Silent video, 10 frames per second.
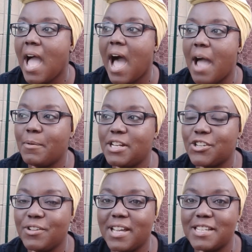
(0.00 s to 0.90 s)
I want to
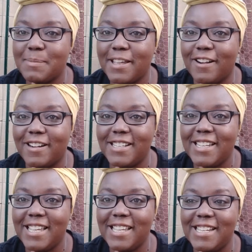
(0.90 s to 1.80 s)
show you guys my
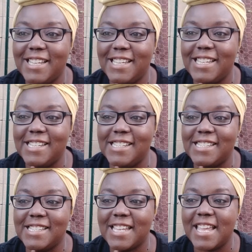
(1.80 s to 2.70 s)
garden. It is